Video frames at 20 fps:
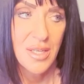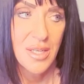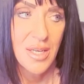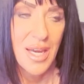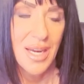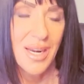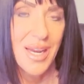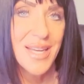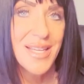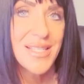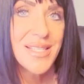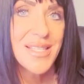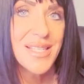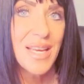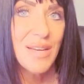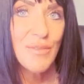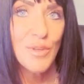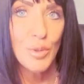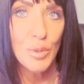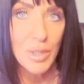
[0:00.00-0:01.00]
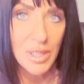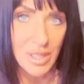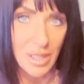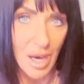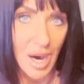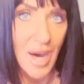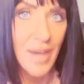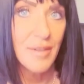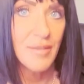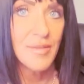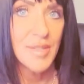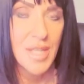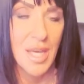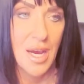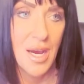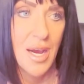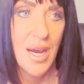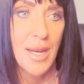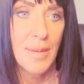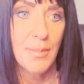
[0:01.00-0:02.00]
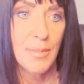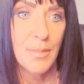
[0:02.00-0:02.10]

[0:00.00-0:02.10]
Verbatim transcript: and I can save you a lot of time